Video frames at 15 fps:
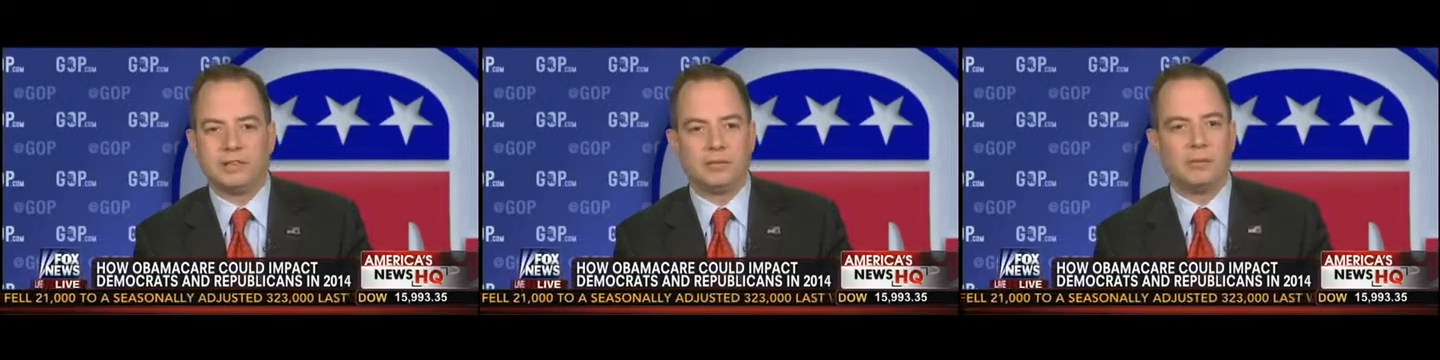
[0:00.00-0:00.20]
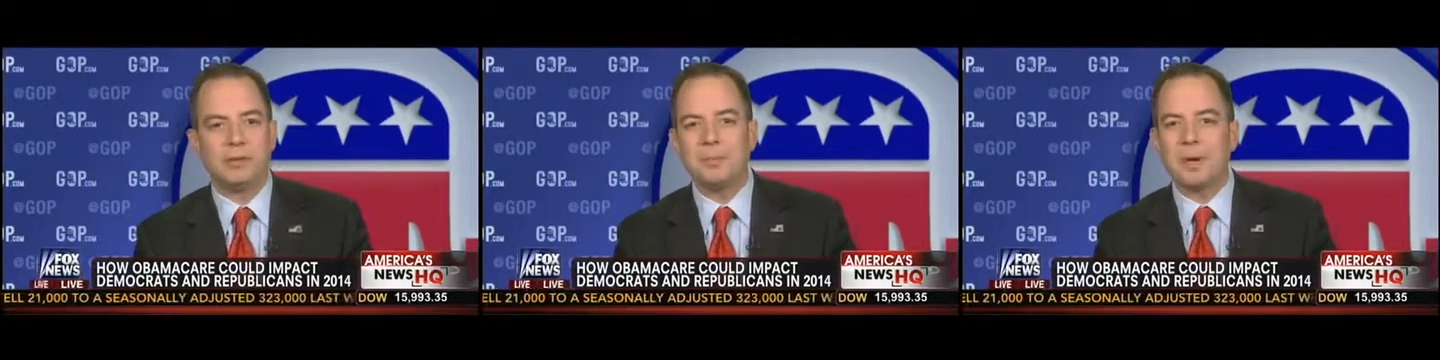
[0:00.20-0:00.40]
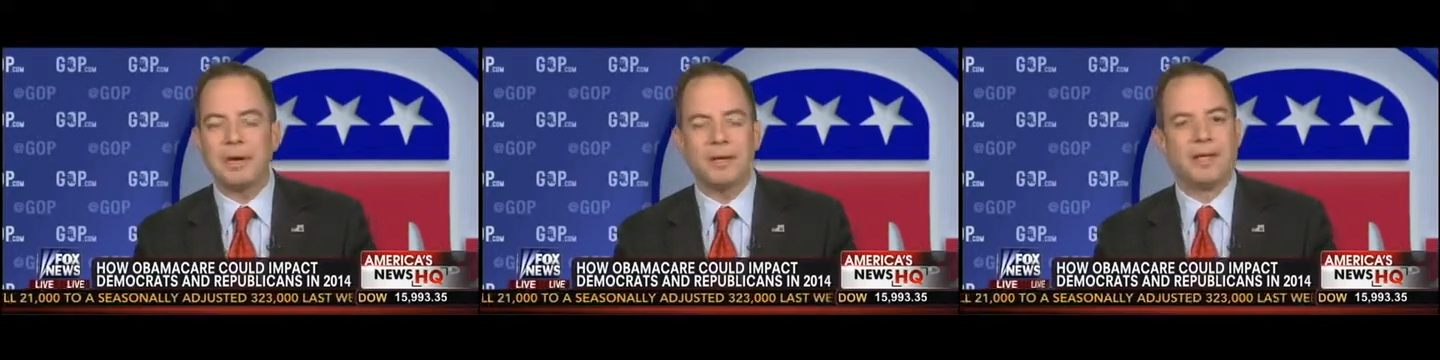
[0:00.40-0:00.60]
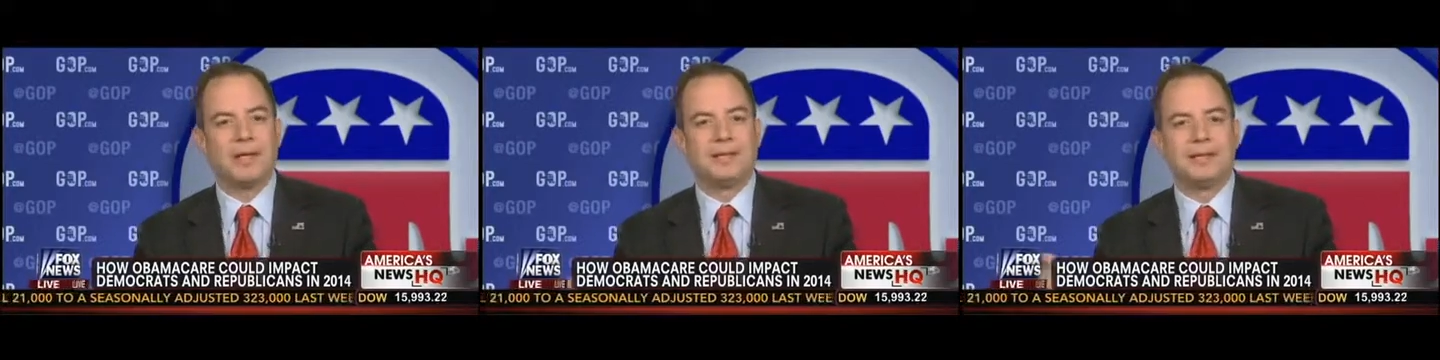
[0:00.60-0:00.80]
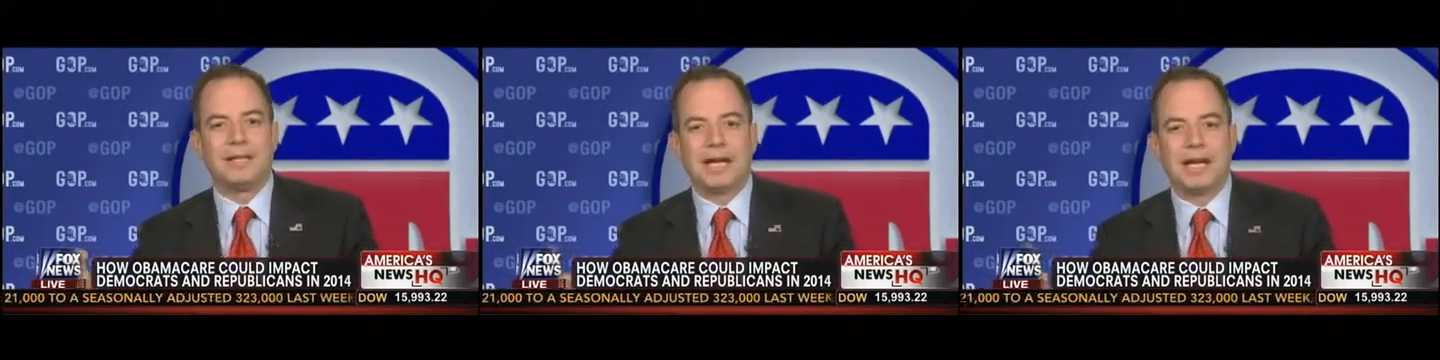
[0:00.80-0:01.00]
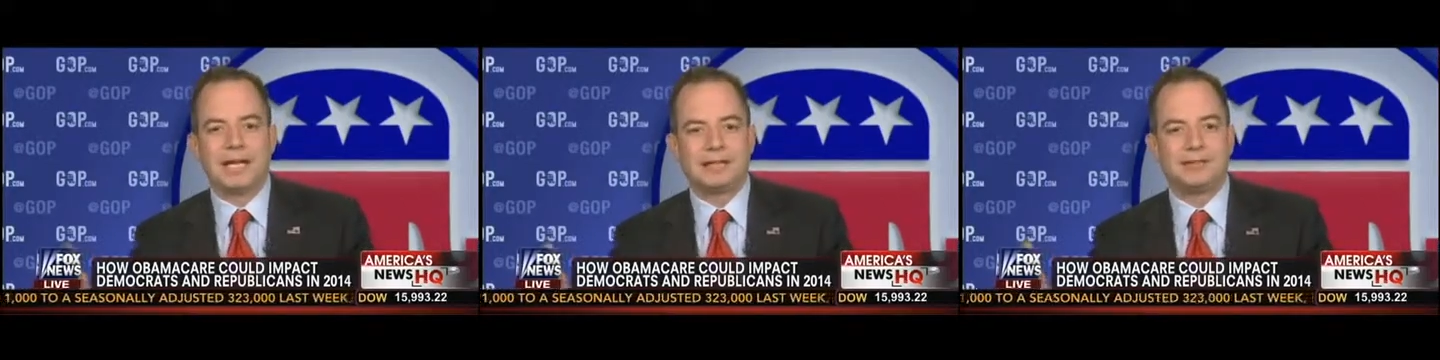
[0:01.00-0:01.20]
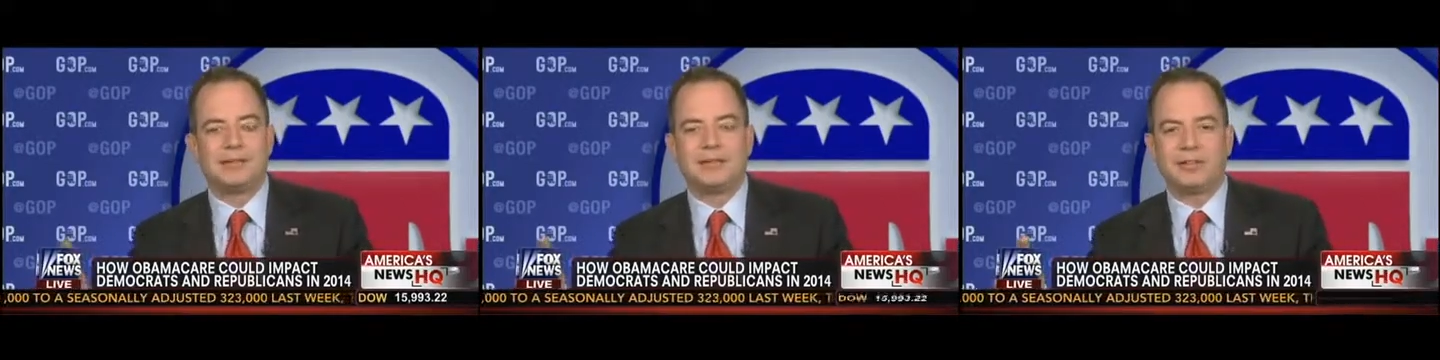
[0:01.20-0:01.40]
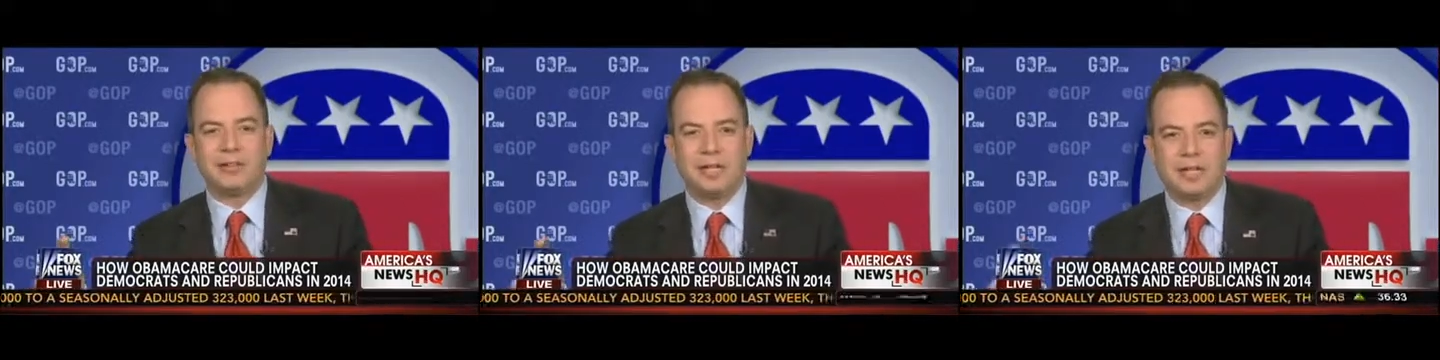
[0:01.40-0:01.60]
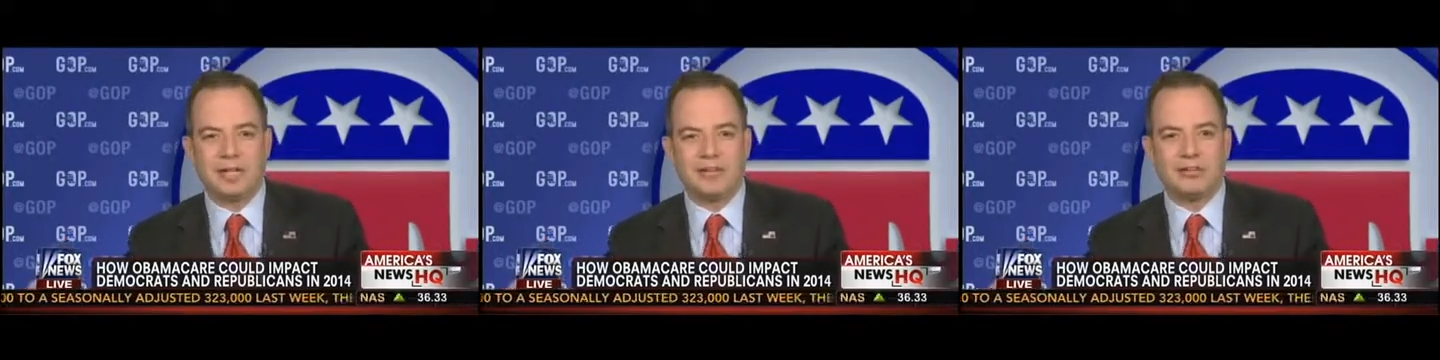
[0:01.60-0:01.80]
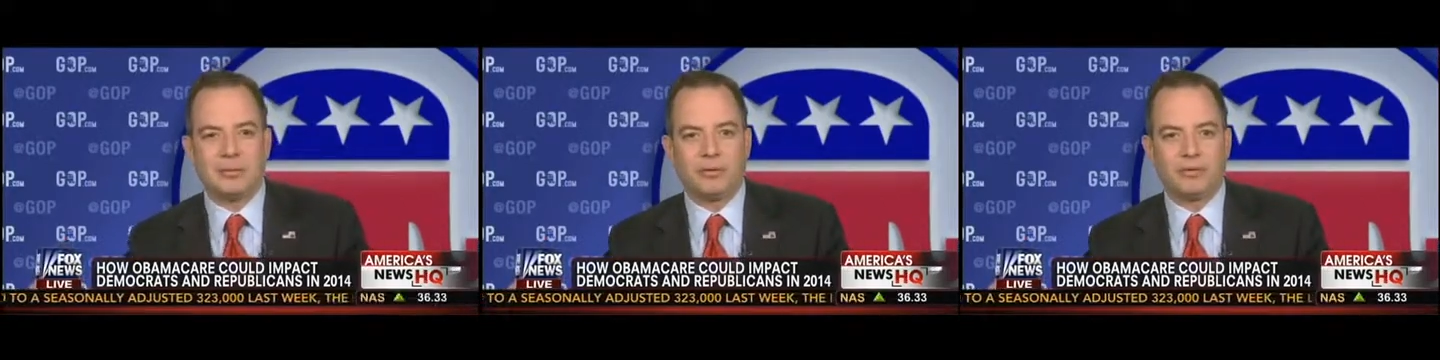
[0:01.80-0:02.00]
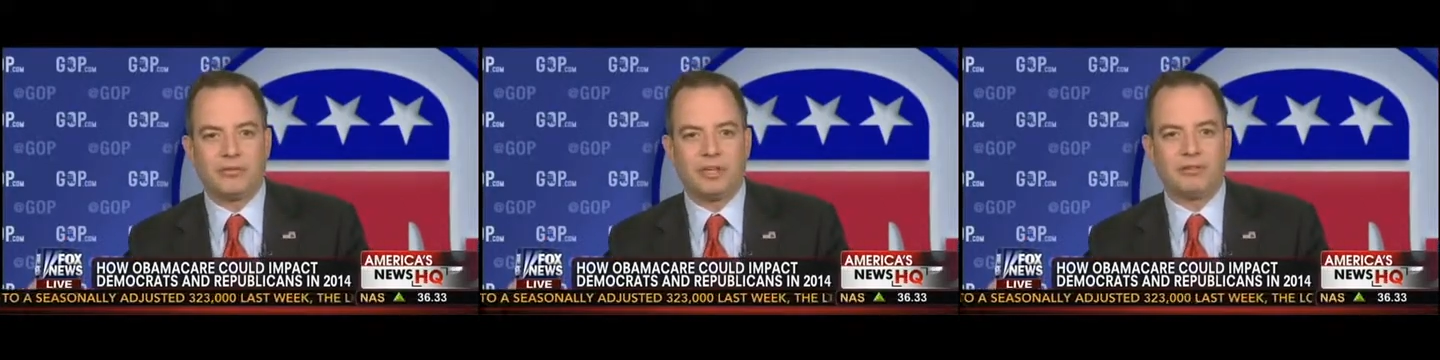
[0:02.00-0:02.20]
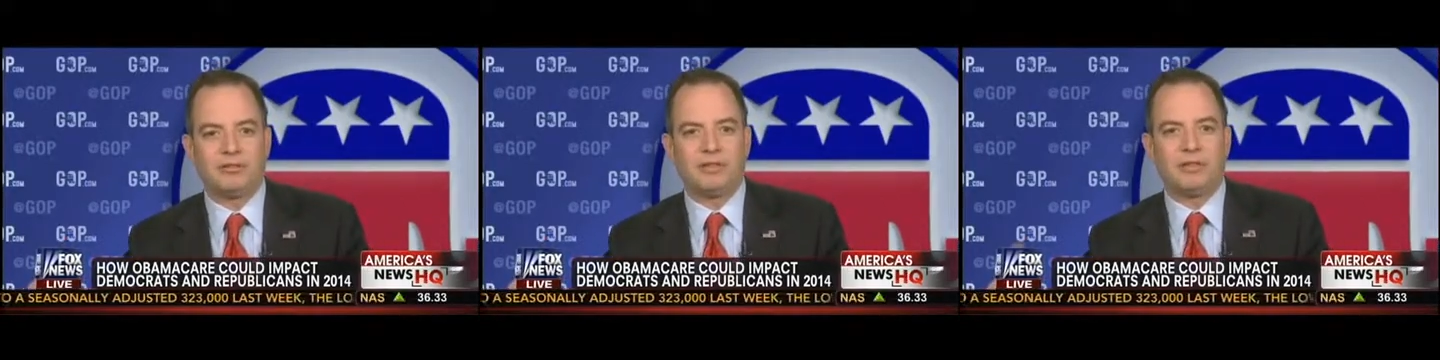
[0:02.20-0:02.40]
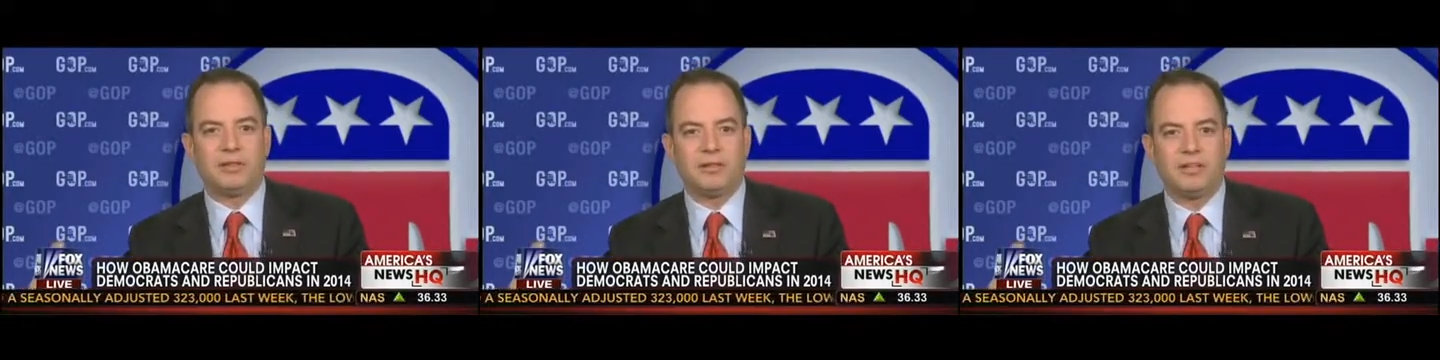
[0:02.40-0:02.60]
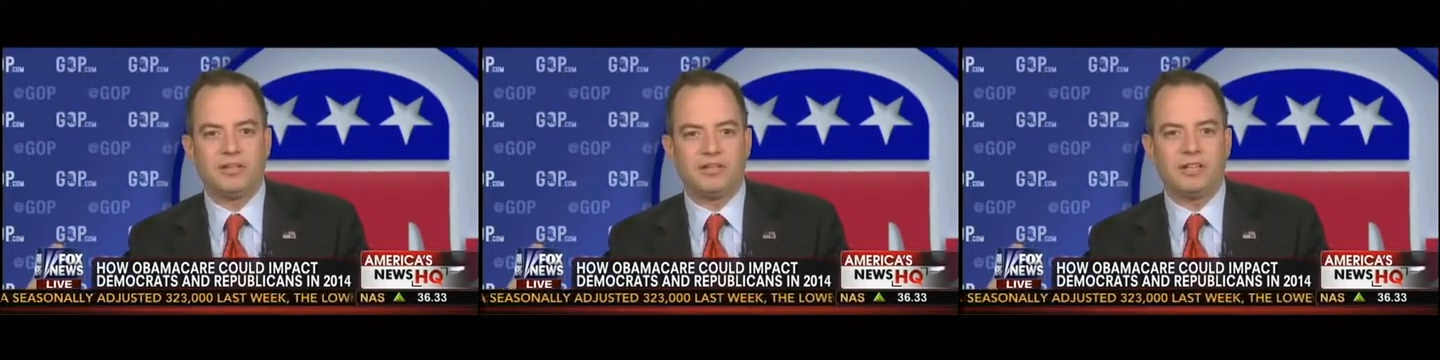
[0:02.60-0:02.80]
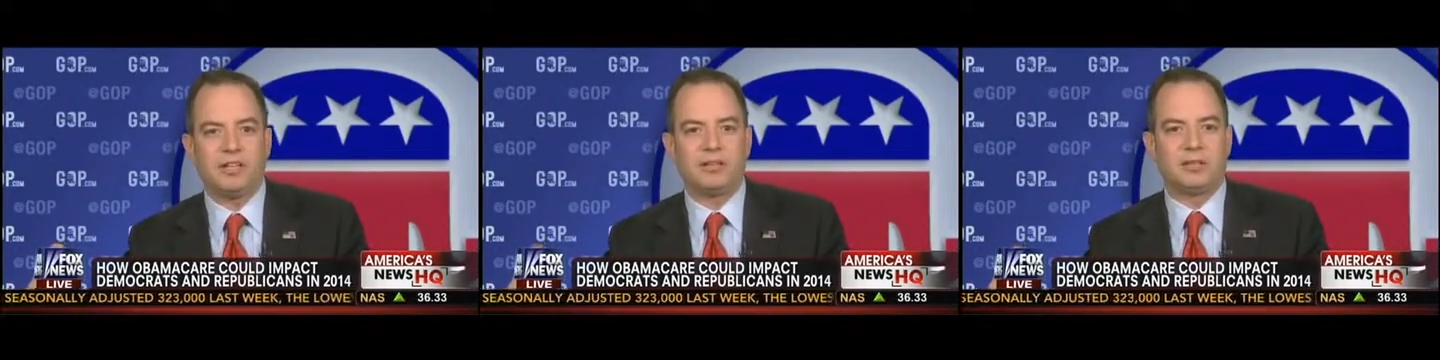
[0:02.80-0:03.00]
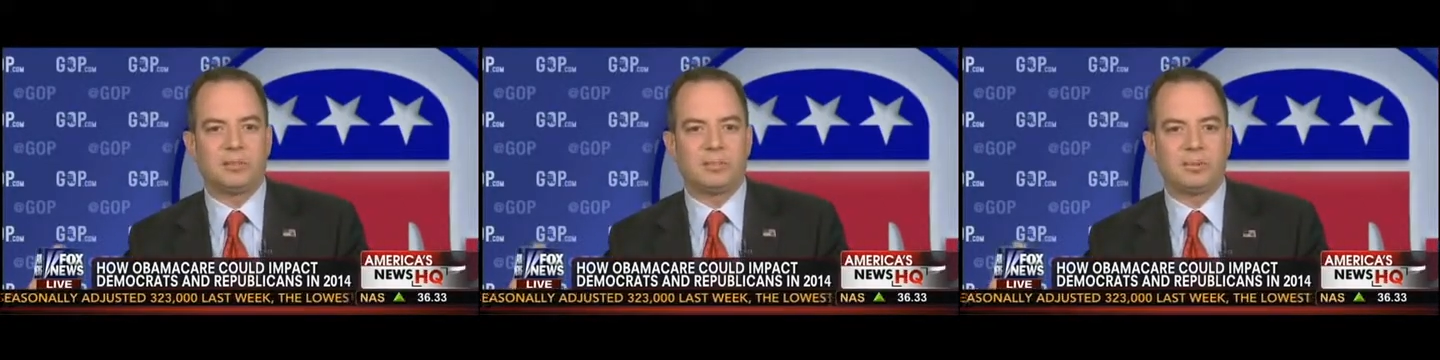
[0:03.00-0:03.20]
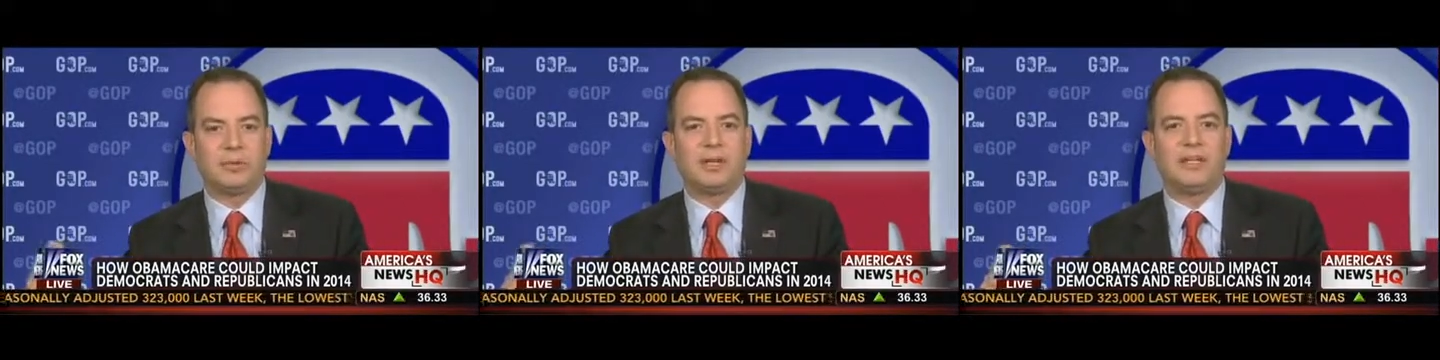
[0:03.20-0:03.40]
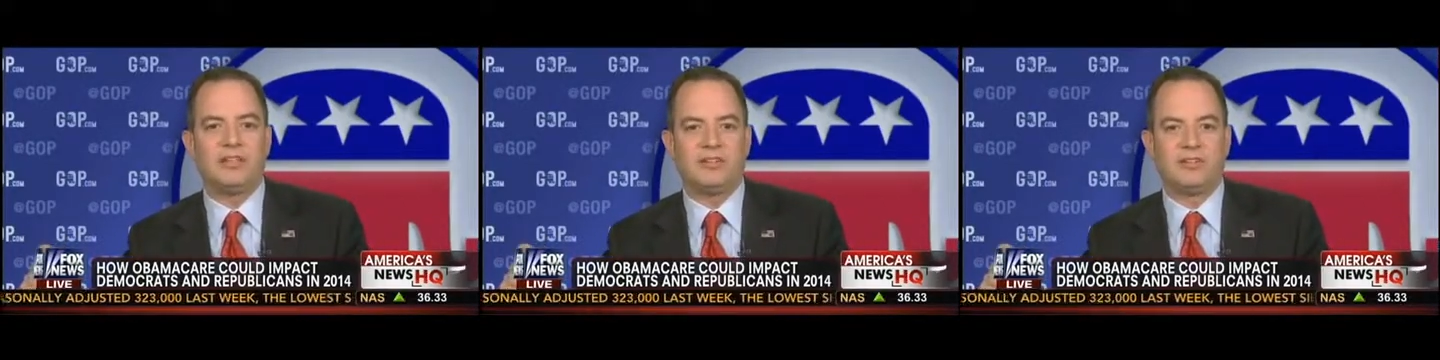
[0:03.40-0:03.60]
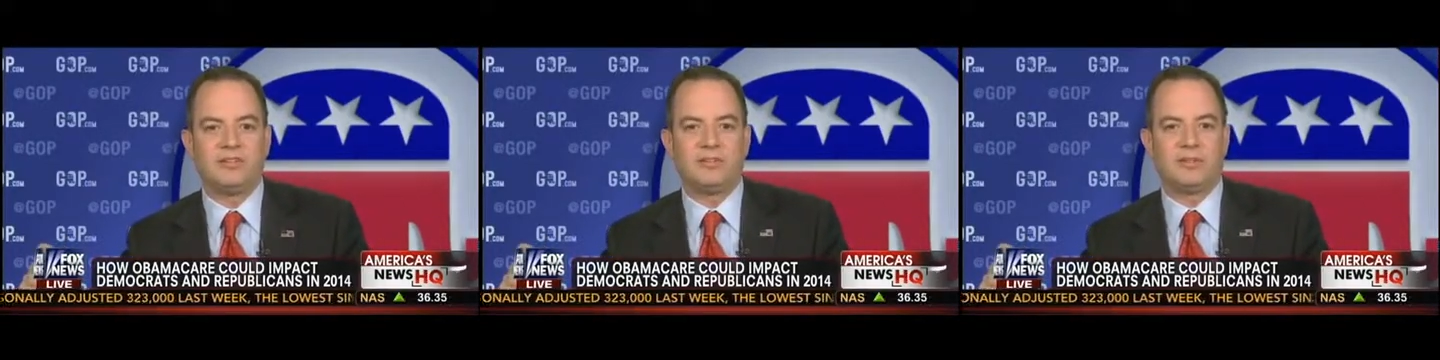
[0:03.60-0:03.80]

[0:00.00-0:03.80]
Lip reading: What about doctors and hospitals actually listing the prices